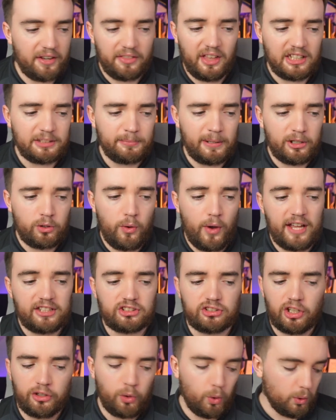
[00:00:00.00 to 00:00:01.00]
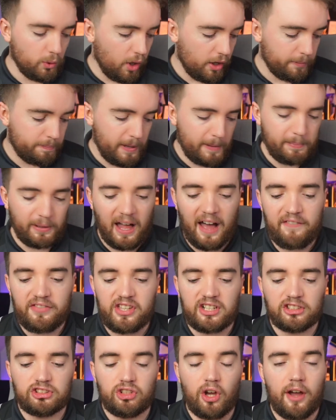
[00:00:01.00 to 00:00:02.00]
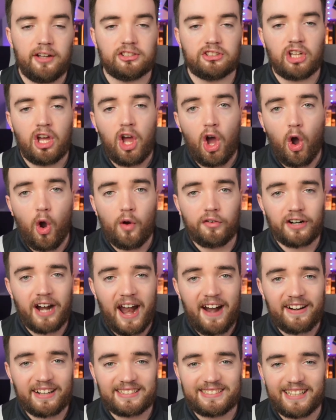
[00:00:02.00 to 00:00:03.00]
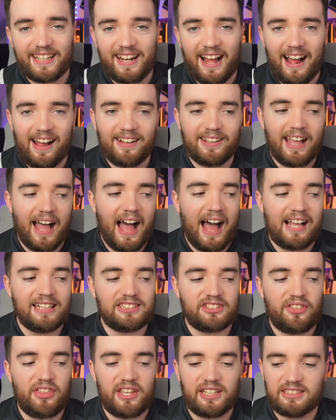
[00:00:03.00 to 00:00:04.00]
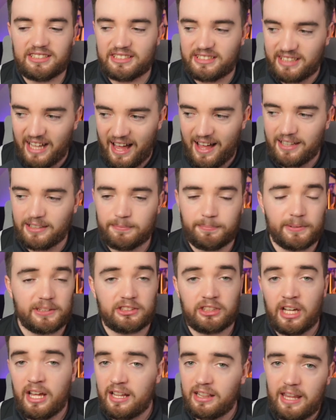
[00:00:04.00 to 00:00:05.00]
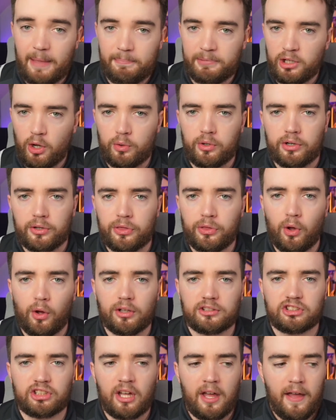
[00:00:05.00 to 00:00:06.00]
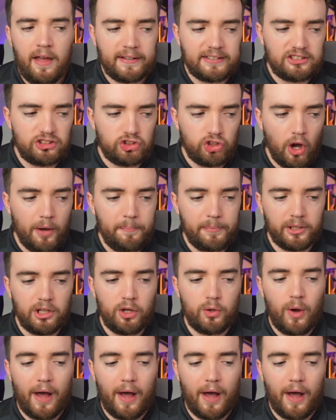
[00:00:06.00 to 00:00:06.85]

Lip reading: That's my question. I know a lot of people have their doubts over Erik Ten Hag as things stand, but let me know your thoughts down below.